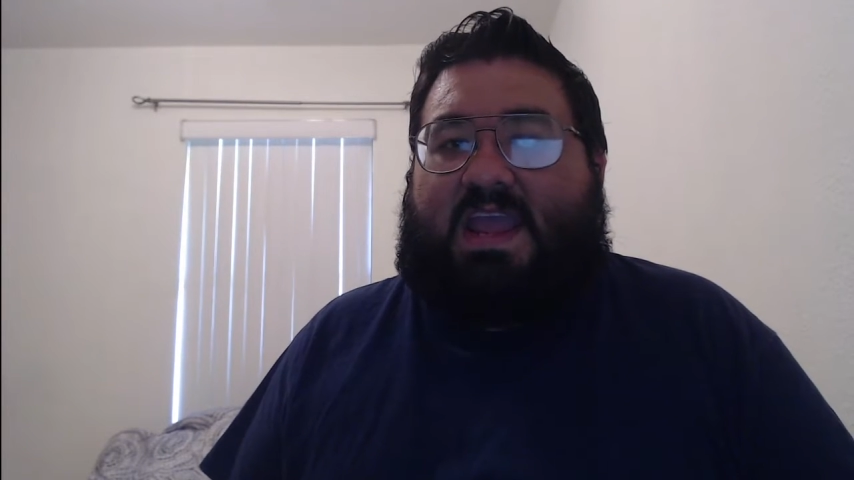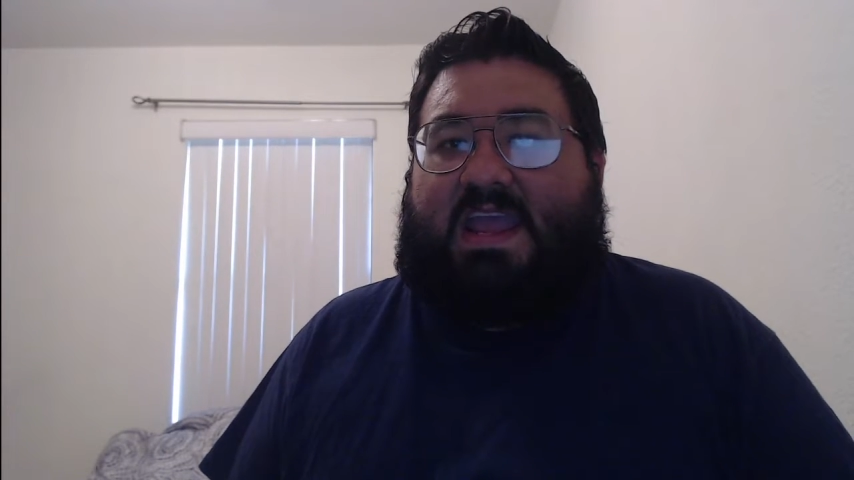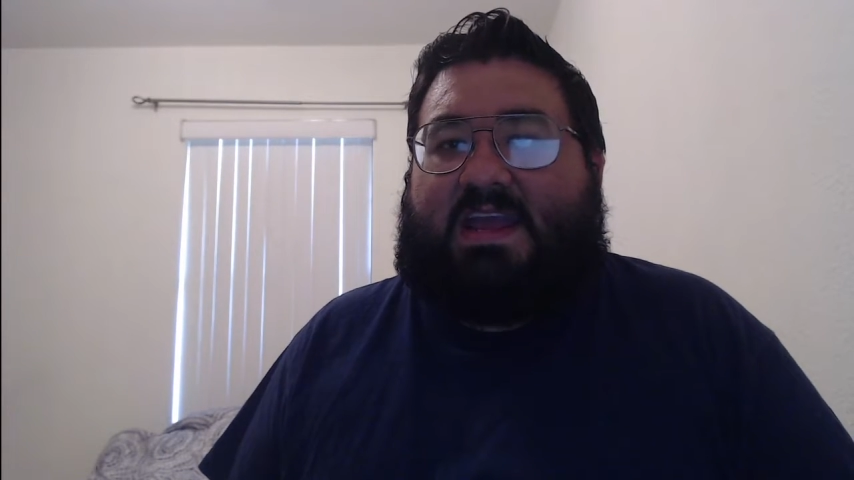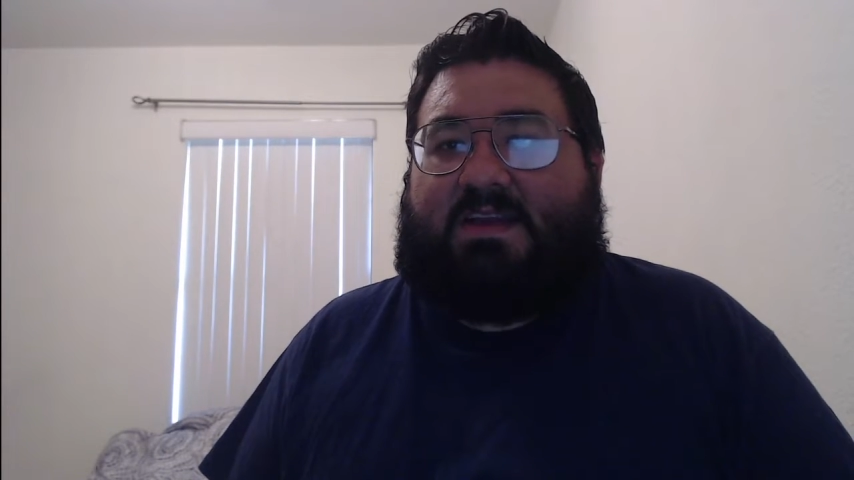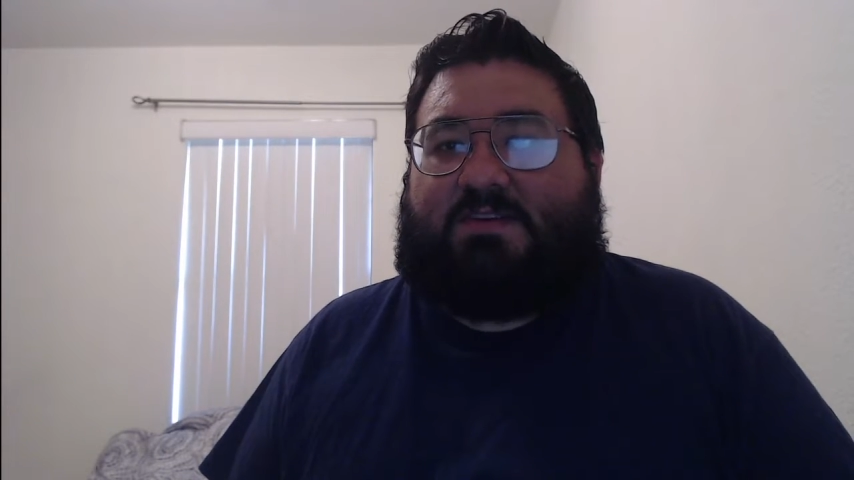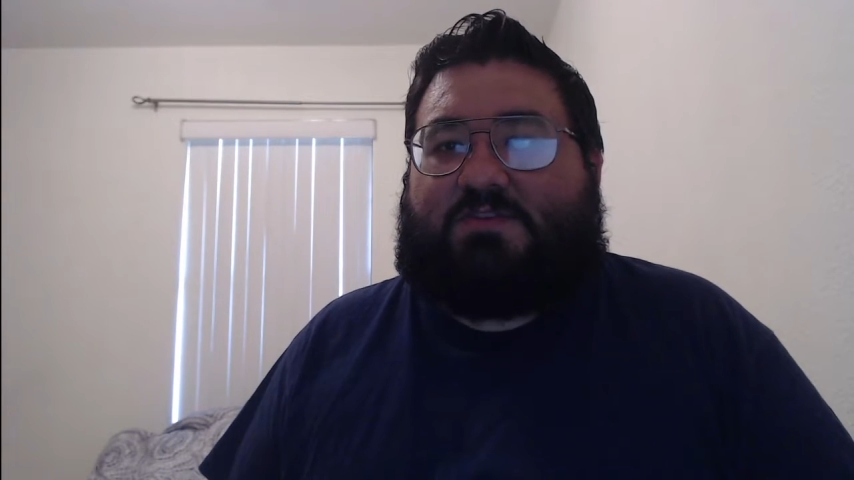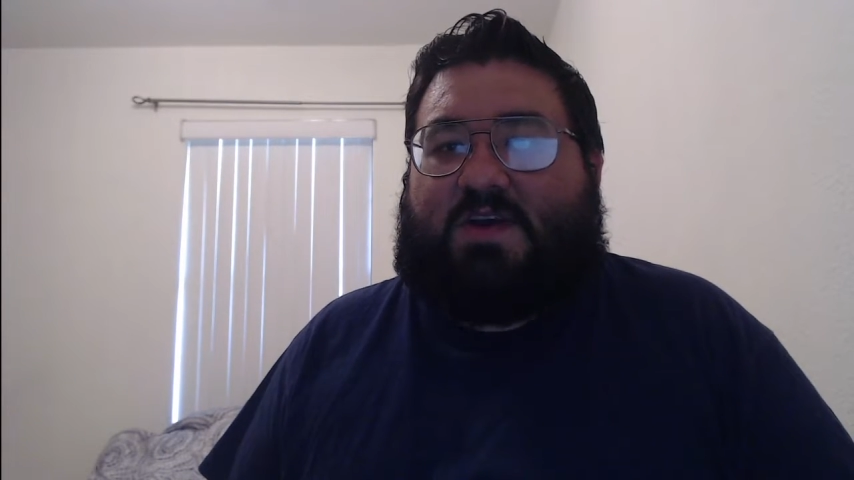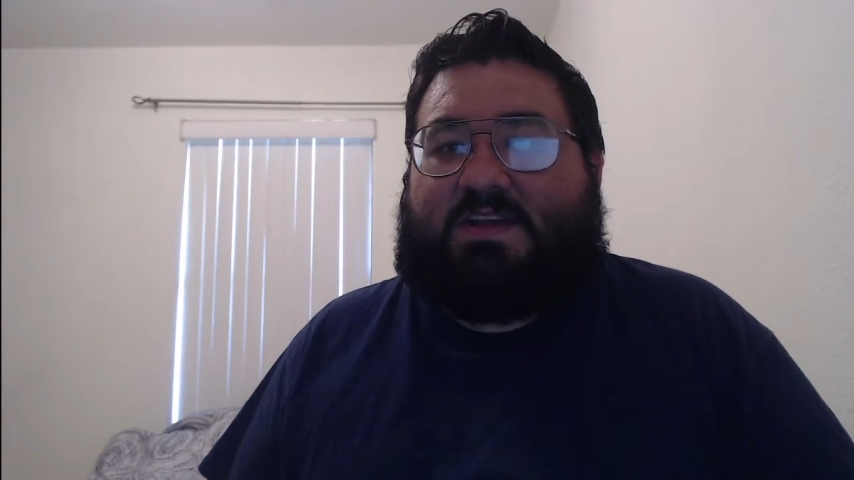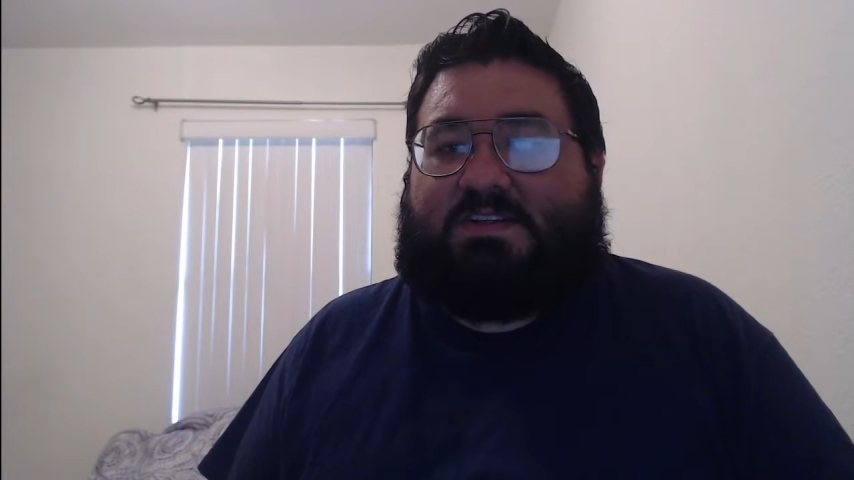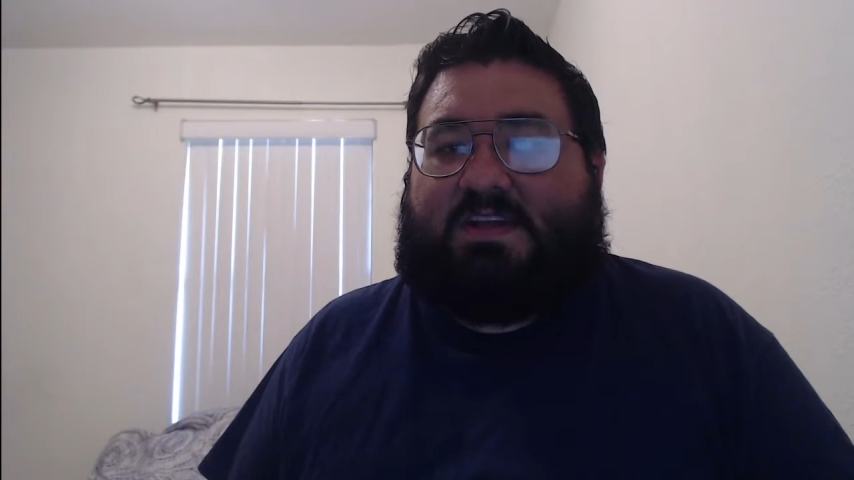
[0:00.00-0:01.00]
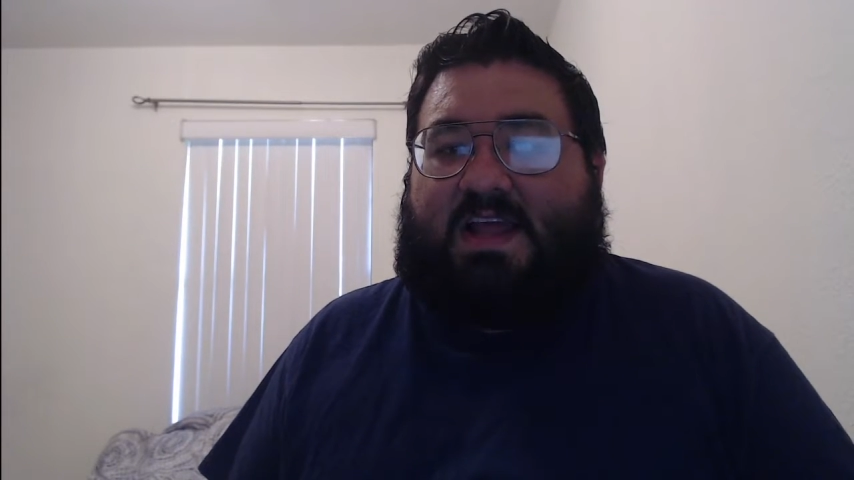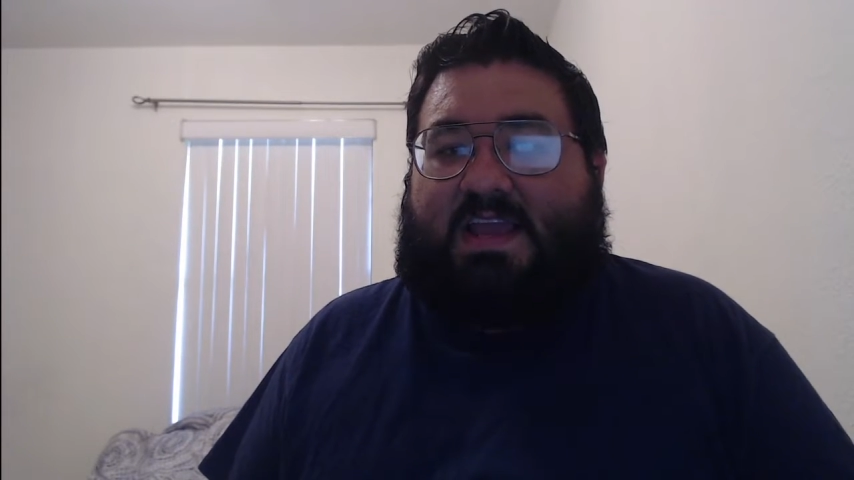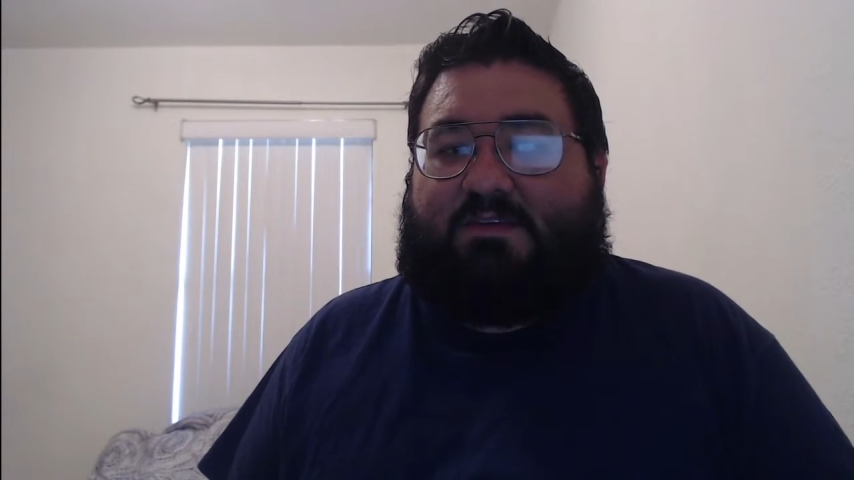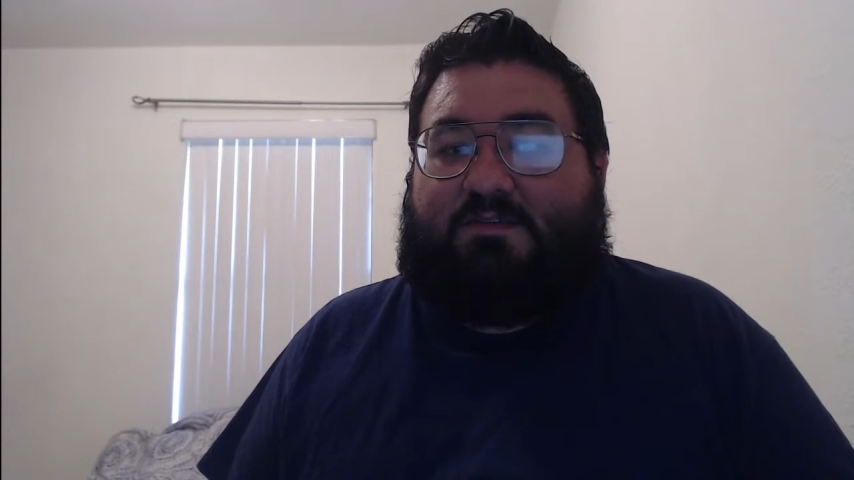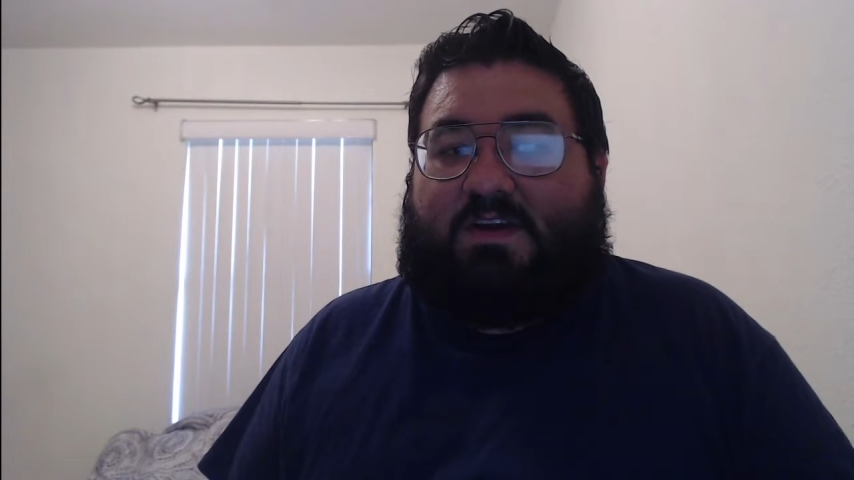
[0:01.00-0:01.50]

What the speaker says: and trying to like